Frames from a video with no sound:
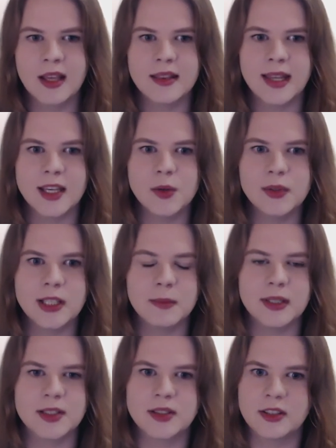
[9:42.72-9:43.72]
Thankfully,
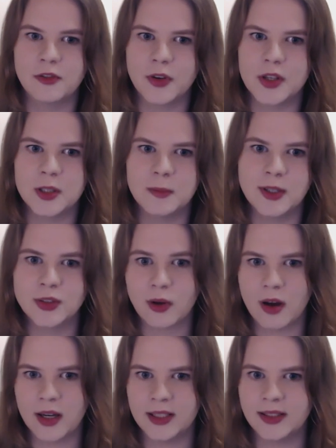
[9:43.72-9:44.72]
because of the fundamental
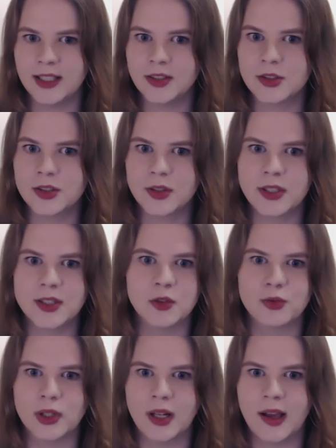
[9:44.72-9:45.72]
architecture choice
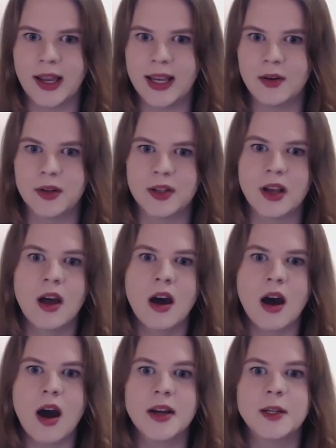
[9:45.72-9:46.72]
of relying on
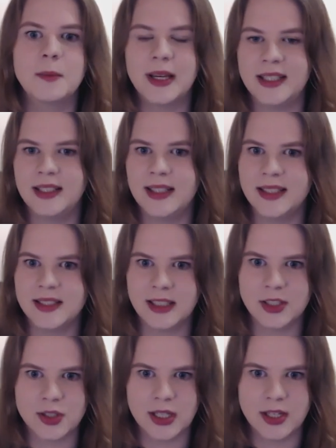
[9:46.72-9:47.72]
unopinionated
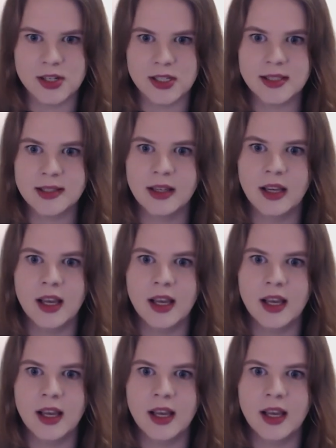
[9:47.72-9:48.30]
exchanges,